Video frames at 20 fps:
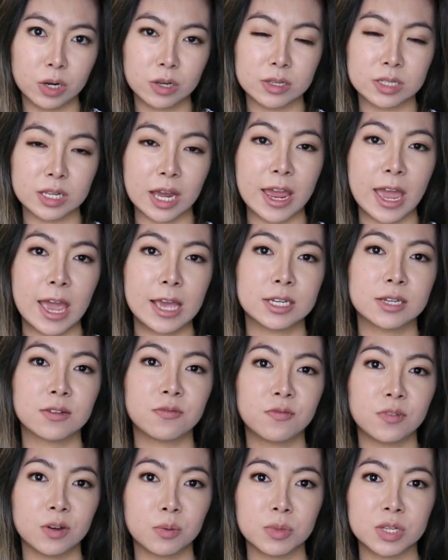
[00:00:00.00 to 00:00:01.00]
because I had to
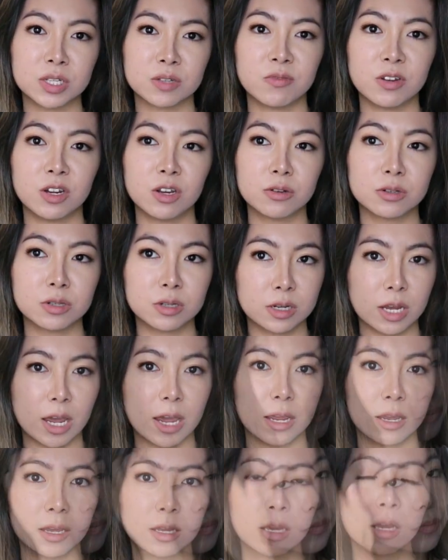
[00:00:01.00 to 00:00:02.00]
film this video
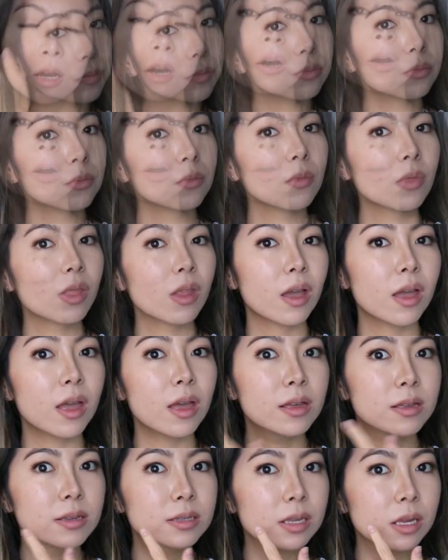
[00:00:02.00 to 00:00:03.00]
today.
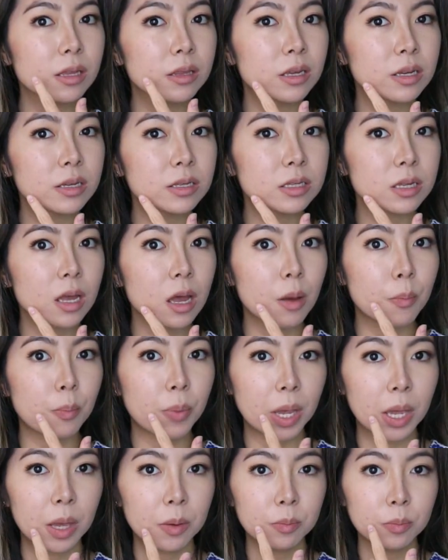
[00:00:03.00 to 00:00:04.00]
Is this
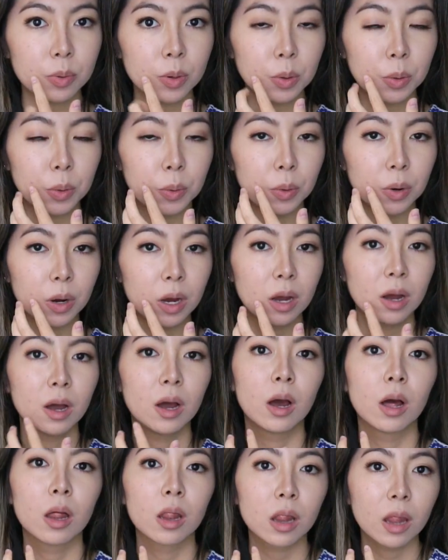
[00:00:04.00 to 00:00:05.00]
pimple
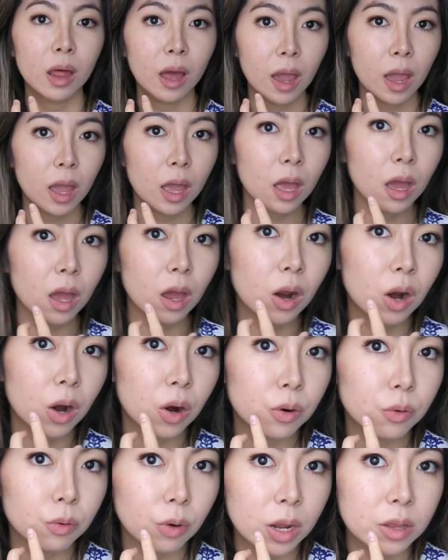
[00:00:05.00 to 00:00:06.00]
like
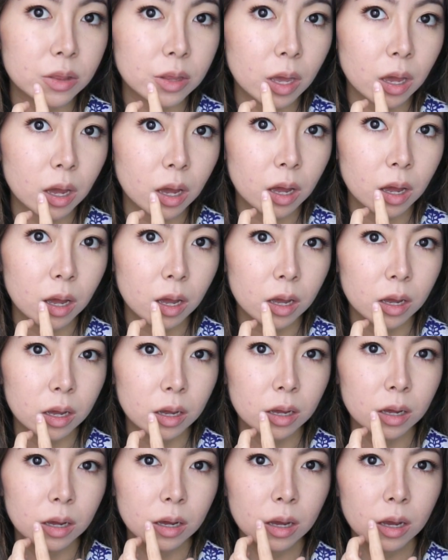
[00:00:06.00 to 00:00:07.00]
right there?
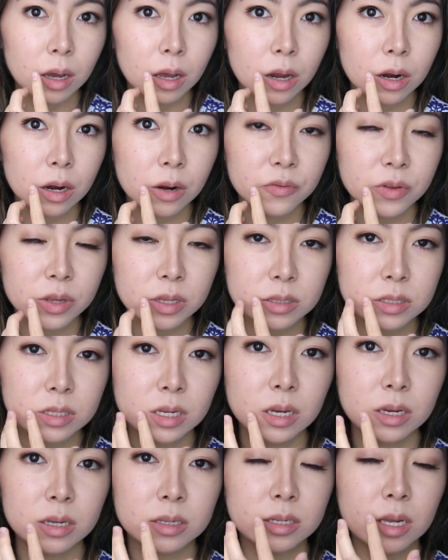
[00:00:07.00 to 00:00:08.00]
I don't know if you can
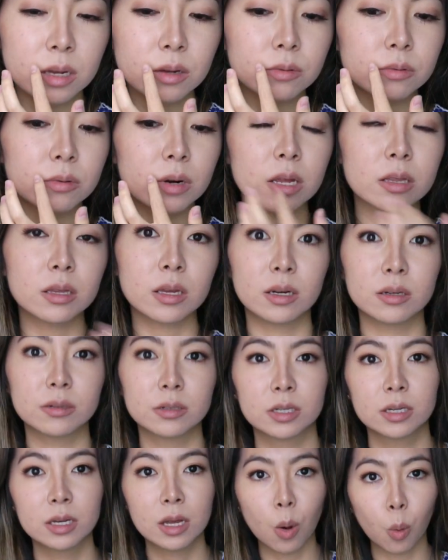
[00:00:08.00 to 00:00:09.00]
see it. It's like right
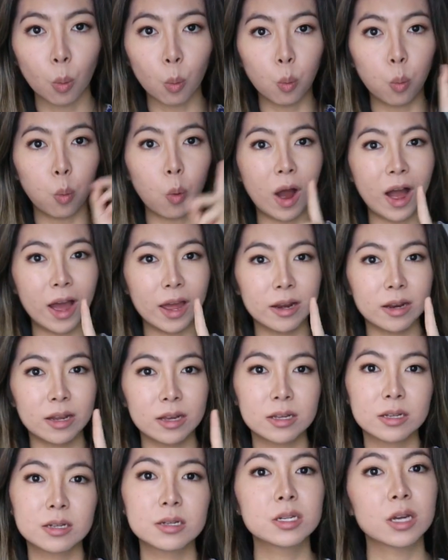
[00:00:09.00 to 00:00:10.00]
there.
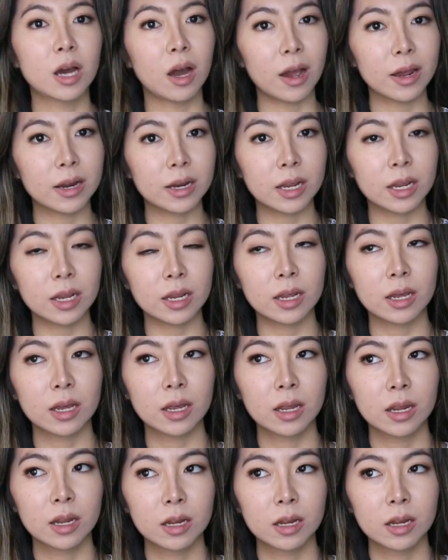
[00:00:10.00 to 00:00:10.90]
One tiny